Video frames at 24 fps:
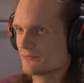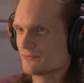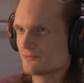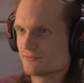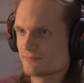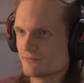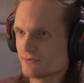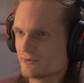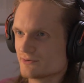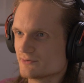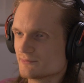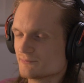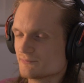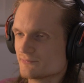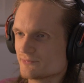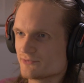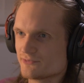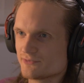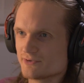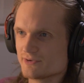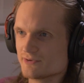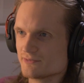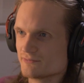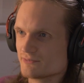it's films,
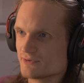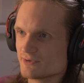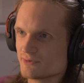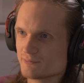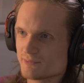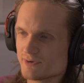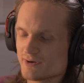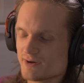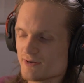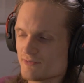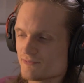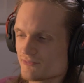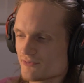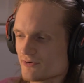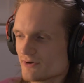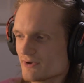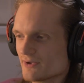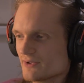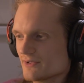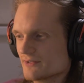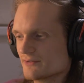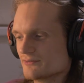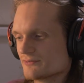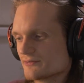TV, whatever
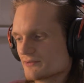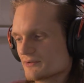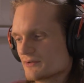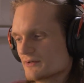it is.